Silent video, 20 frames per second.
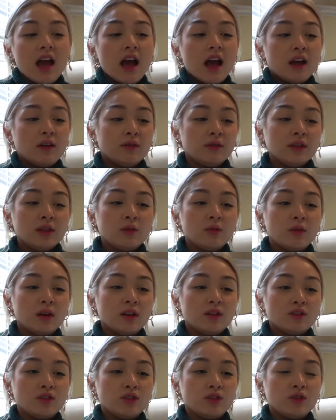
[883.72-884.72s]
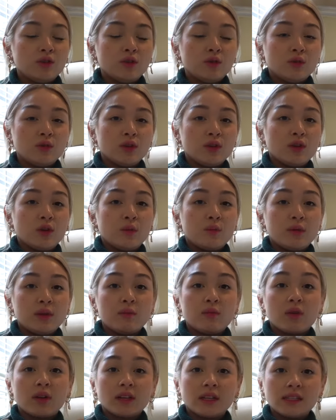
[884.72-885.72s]
I really want want to, you know, be
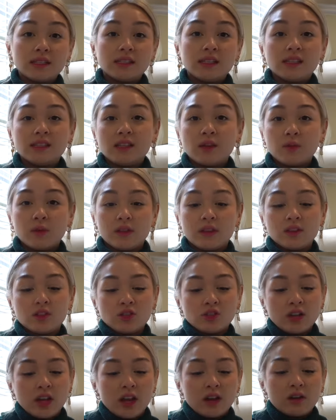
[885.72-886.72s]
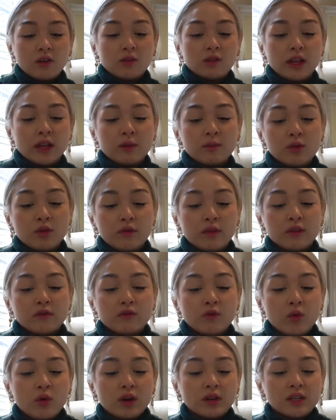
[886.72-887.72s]
more consistent with this channel, like moving
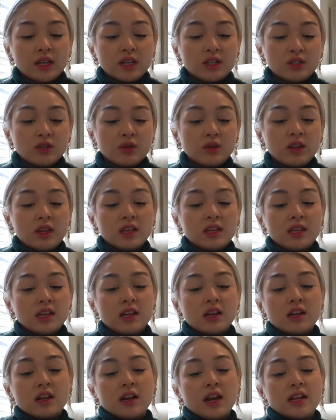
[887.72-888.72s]
forward into the year.